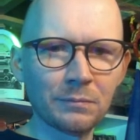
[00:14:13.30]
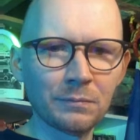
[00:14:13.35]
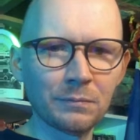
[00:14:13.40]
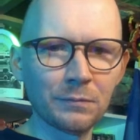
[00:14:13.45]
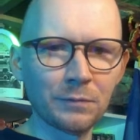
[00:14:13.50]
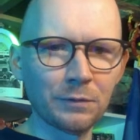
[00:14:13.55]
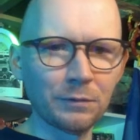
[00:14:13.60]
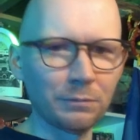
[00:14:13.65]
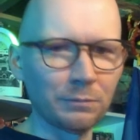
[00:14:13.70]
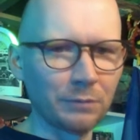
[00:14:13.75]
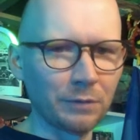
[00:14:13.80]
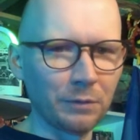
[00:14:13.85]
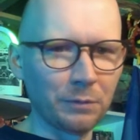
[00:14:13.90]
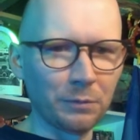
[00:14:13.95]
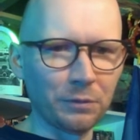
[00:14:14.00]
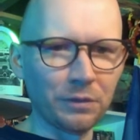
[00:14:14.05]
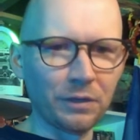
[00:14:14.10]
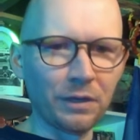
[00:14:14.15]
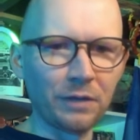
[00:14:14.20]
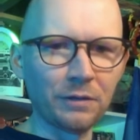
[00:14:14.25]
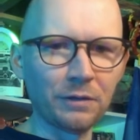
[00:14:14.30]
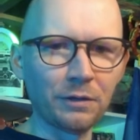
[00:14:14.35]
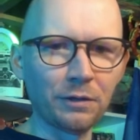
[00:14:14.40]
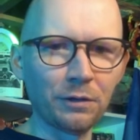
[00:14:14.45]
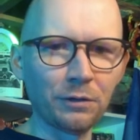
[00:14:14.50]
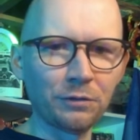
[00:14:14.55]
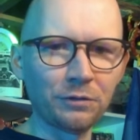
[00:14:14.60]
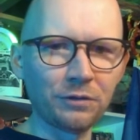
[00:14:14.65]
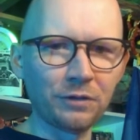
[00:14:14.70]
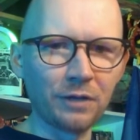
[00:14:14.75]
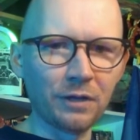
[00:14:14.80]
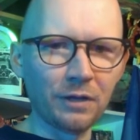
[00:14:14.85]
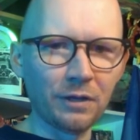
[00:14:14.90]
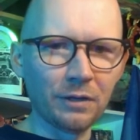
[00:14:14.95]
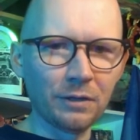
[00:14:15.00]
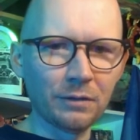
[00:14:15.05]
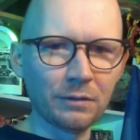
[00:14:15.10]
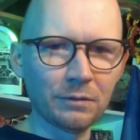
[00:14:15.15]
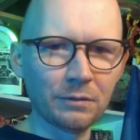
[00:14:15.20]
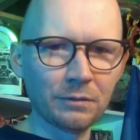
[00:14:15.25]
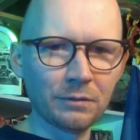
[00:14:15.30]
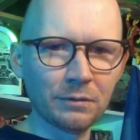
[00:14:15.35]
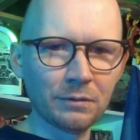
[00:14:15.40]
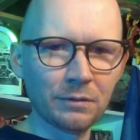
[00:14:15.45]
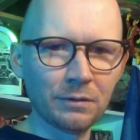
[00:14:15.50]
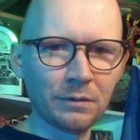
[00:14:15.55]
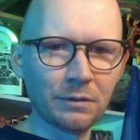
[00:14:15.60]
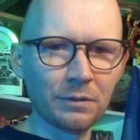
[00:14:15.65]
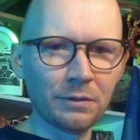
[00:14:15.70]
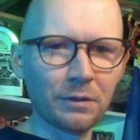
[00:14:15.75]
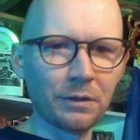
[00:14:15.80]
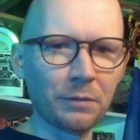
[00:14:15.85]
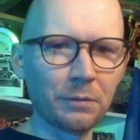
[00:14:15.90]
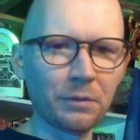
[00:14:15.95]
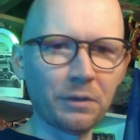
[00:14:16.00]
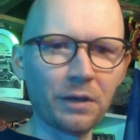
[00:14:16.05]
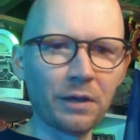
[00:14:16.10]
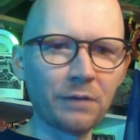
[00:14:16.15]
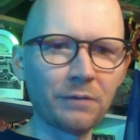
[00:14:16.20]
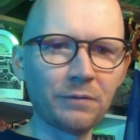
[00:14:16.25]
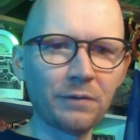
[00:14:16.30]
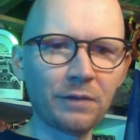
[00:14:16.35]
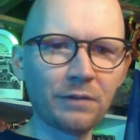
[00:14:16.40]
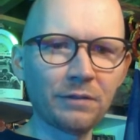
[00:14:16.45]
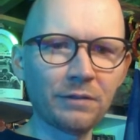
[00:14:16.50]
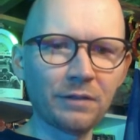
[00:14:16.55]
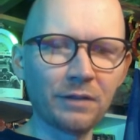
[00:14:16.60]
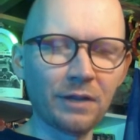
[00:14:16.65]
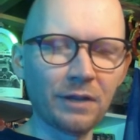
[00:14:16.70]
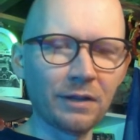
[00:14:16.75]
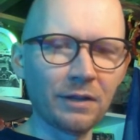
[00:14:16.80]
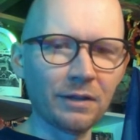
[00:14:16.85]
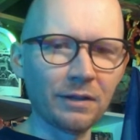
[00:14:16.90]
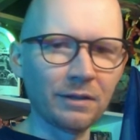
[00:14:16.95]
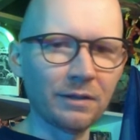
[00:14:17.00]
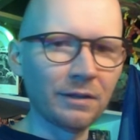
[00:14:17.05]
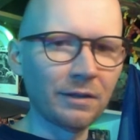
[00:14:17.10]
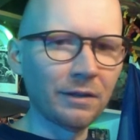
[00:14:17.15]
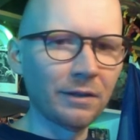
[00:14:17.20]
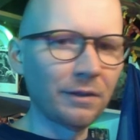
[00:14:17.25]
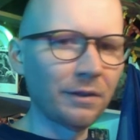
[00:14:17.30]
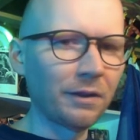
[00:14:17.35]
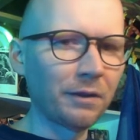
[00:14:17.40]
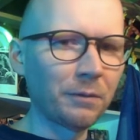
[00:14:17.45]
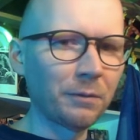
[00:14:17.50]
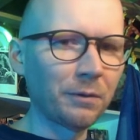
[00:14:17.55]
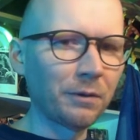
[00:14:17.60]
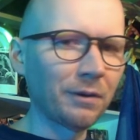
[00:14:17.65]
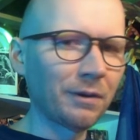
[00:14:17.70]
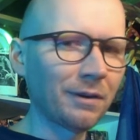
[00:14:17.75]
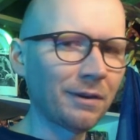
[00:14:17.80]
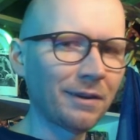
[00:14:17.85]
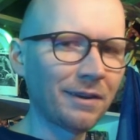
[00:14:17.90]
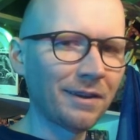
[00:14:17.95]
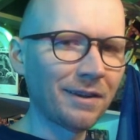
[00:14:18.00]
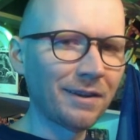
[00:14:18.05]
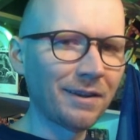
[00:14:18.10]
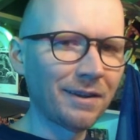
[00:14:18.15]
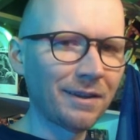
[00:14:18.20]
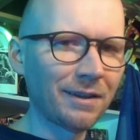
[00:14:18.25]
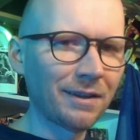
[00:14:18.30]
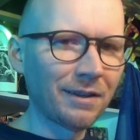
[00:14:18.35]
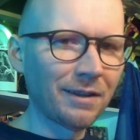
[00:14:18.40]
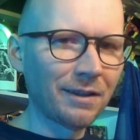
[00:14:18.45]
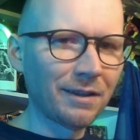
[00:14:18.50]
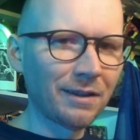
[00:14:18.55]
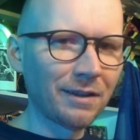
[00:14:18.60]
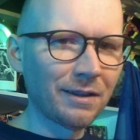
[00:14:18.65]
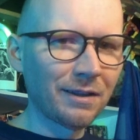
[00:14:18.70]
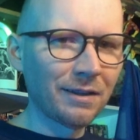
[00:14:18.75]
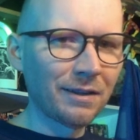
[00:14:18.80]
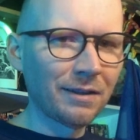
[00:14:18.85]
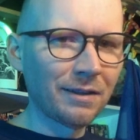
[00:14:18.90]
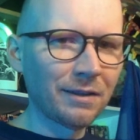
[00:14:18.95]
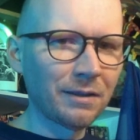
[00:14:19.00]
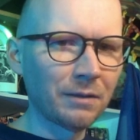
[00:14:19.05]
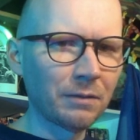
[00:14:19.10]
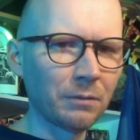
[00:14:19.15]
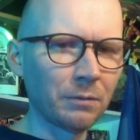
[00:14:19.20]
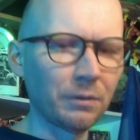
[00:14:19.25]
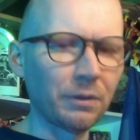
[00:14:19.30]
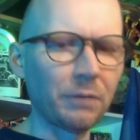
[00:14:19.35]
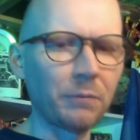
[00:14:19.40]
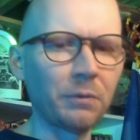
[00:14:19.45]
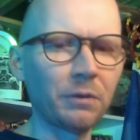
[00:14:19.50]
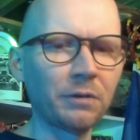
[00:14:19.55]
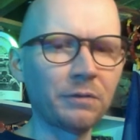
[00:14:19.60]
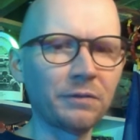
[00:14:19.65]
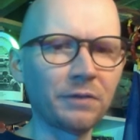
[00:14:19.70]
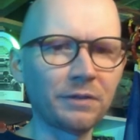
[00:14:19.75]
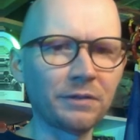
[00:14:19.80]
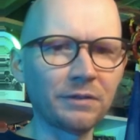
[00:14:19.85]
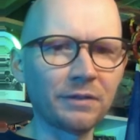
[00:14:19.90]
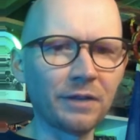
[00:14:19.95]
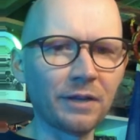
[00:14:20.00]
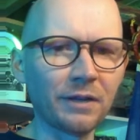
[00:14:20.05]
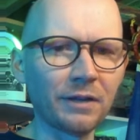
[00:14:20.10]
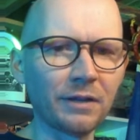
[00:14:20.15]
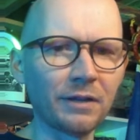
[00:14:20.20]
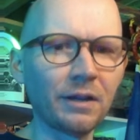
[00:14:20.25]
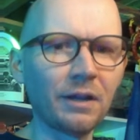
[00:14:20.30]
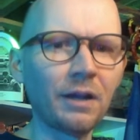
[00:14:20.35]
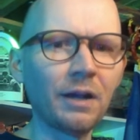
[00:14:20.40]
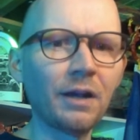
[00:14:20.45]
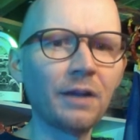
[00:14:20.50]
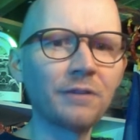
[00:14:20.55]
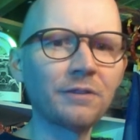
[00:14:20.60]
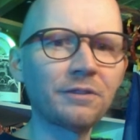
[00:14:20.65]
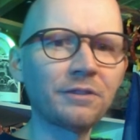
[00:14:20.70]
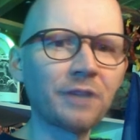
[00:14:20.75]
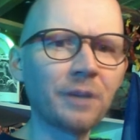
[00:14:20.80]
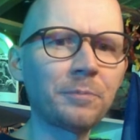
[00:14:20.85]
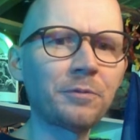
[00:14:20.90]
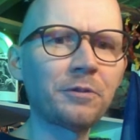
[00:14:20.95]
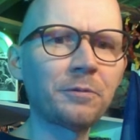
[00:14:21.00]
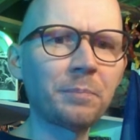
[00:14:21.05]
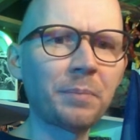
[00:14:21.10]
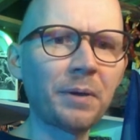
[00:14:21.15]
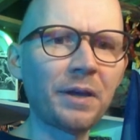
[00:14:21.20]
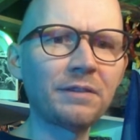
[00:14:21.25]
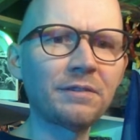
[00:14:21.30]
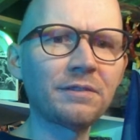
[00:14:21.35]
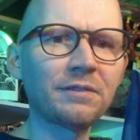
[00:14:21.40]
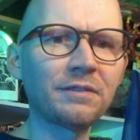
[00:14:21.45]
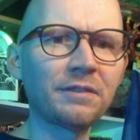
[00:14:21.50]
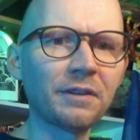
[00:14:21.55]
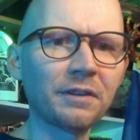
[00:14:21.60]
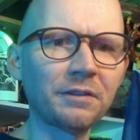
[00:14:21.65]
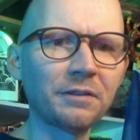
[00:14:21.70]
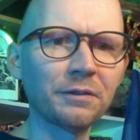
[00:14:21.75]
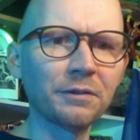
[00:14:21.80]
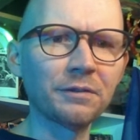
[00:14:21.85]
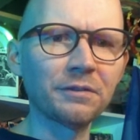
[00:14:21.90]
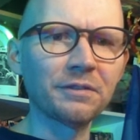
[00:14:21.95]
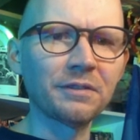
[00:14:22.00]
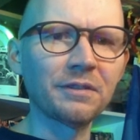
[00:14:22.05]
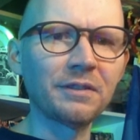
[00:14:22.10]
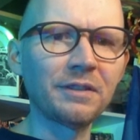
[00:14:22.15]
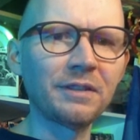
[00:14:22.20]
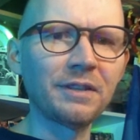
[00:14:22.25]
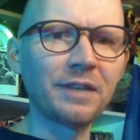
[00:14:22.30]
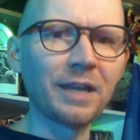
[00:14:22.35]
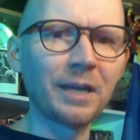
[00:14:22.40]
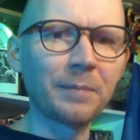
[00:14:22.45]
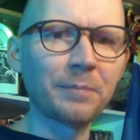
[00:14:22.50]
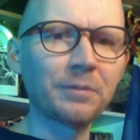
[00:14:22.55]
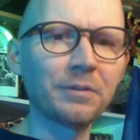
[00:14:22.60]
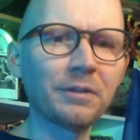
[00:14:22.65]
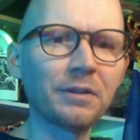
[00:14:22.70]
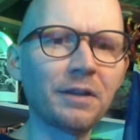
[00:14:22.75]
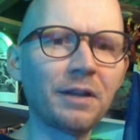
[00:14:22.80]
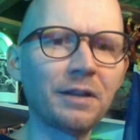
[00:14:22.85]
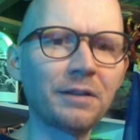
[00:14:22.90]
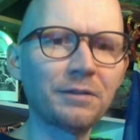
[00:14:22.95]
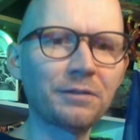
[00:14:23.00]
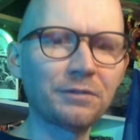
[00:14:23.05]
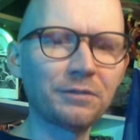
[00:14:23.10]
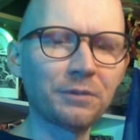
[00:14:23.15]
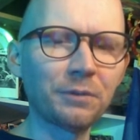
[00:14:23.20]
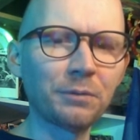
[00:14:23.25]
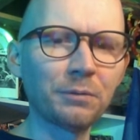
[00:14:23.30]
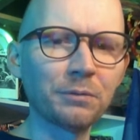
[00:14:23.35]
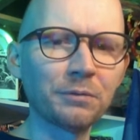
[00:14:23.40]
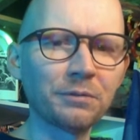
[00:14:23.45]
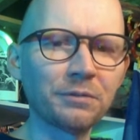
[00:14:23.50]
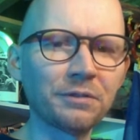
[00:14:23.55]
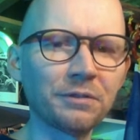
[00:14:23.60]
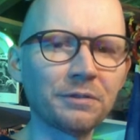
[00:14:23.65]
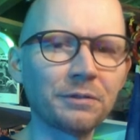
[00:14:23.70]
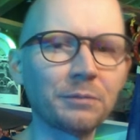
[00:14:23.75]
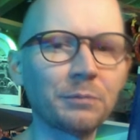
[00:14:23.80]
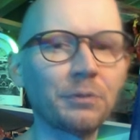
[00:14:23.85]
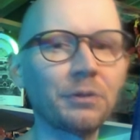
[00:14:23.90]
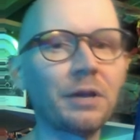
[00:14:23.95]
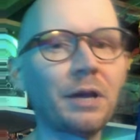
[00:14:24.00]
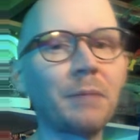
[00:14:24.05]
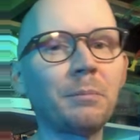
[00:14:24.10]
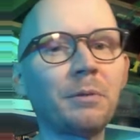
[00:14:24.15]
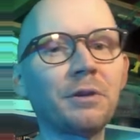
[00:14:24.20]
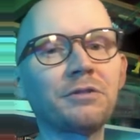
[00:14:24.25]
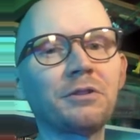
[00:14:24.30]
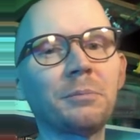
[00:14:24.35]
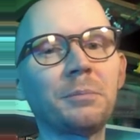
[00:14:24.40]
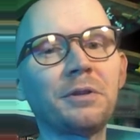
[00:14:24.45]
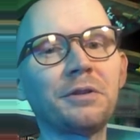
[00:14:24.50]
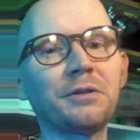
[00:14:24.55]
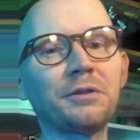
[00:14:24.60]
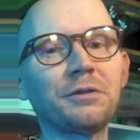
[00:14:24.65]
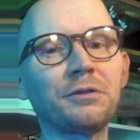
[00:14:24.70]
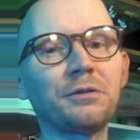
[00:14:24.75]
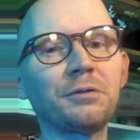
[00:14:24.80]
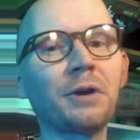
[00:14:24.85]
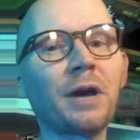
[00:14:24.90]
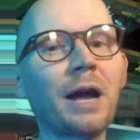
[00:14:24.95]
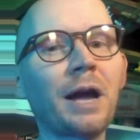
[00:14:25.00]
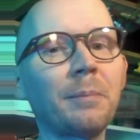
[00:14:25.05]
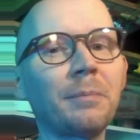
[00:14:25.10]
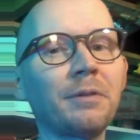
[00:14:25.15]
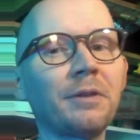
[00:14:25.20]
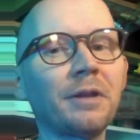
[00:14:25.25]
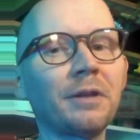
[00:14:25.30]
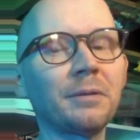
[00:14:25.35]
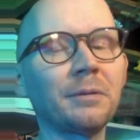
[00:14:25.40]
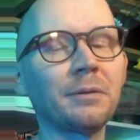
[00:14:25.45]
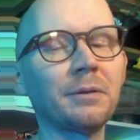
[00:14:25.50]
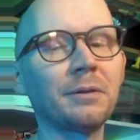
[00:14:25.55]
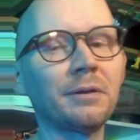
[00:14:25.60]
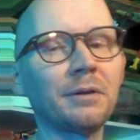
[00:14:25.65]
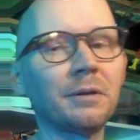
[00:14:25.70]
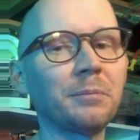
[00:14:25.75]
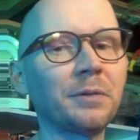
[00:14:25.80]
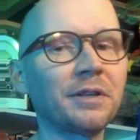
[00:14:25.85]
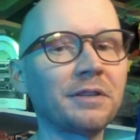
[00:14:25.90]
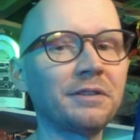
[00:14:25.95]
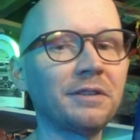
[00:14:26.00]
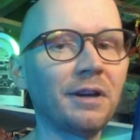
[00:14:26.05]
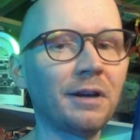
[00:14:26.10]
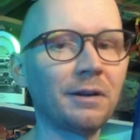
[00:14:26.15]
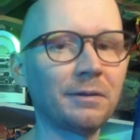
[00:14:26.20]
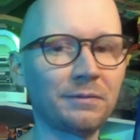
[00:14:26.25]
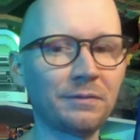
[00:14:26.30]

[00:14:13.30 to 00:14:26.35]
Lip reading: They were not negotiating. They were not investigating. They were investigated. Subspace signals in the Epsilon solar system. Well, that must have been the trap that McDuff